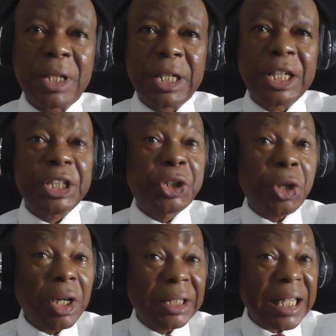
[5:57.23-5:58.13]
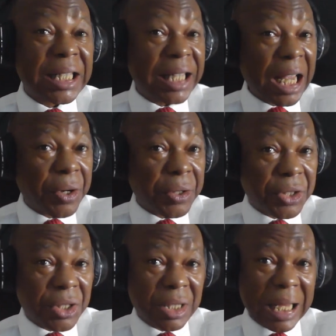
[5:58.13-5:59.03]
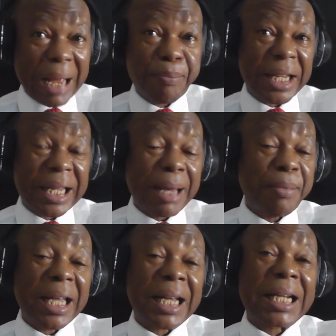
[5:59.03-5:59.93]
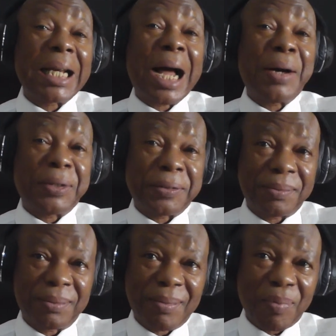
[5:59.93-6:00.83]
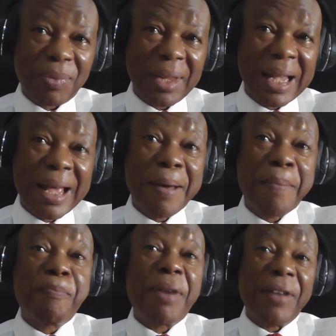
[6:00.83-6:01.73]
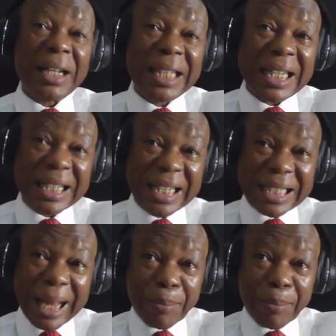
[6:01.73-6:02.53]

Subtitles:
he joined a circus and became a clown, perfected his guitar